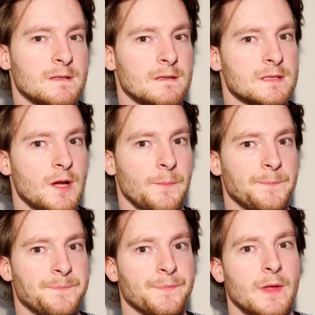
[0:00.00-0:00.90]
So,
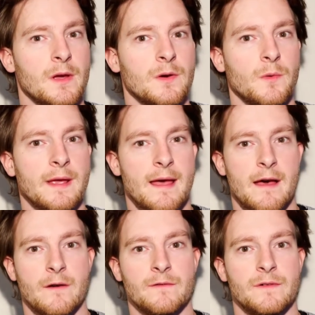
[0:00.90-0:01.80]
we
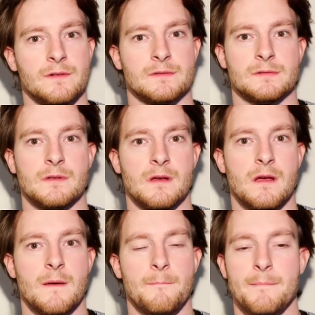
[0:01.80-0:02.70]
have
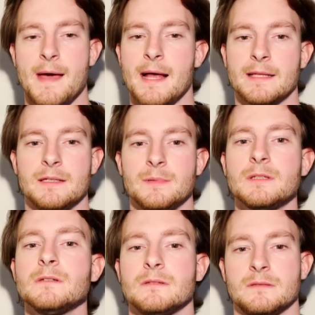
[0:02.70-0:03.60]

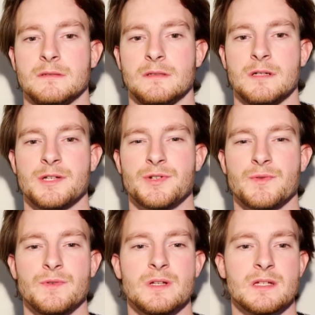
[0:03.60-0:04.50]
malleable,
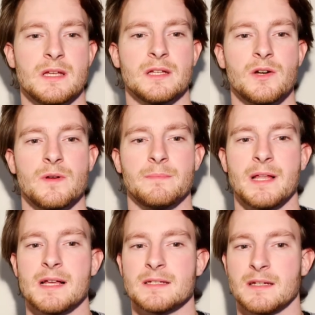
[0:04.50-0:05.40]
shrewdness, inchoate,
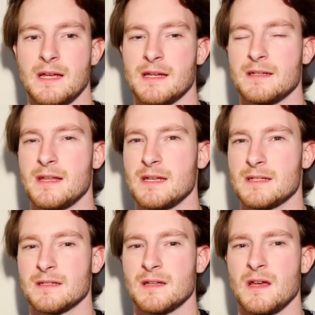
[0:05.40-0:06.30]
plastic, and
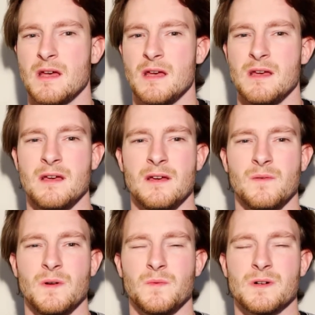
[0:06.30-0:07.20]
nascent.
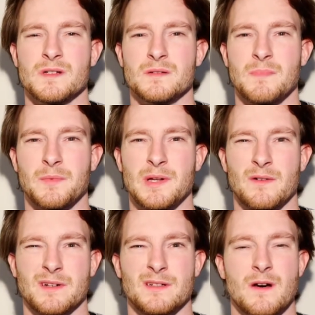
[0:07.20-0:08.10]
What words might we
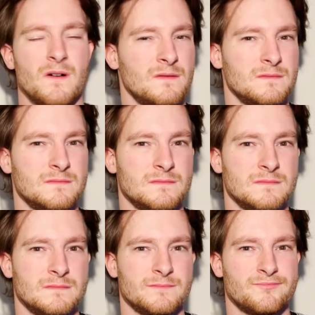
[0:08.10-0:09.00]
already know?
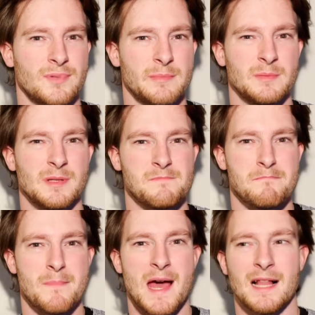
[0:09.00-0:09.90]
Probably
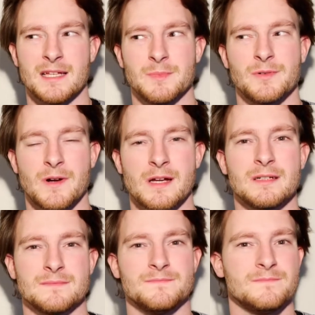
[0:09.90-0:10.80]
malleable, right?
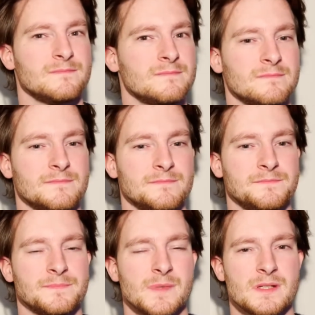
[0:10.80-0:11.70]

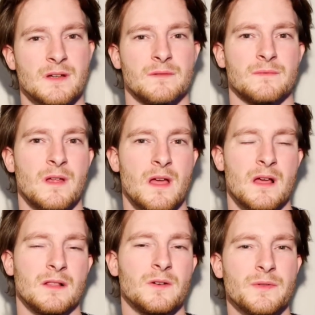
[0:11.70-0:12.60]
So,
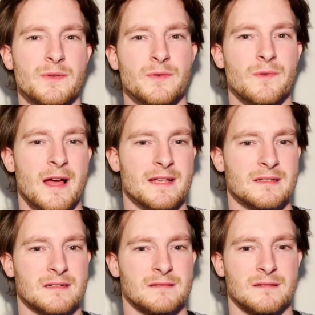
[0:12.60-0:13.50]
look through the
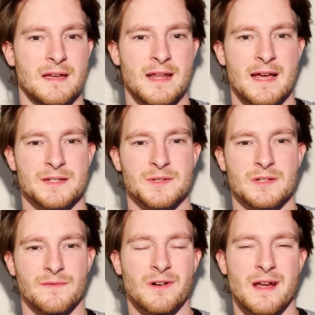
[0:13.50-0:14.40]
rest and ask
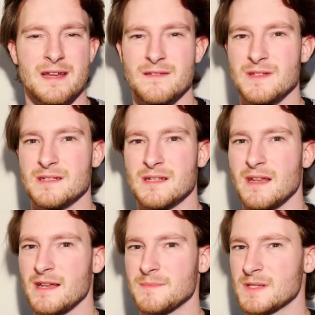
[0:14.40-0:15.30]
yourself, any of these
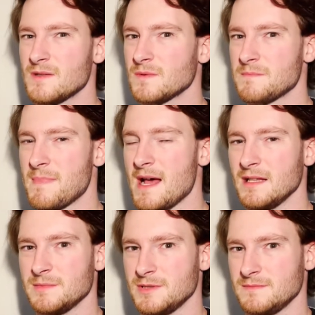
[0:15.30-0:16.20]
synonyms to the word
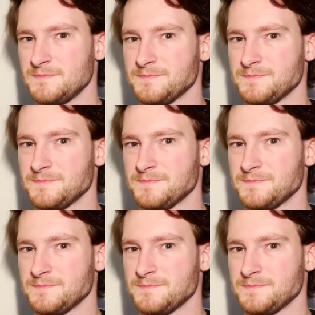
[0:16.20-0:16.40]
malleable?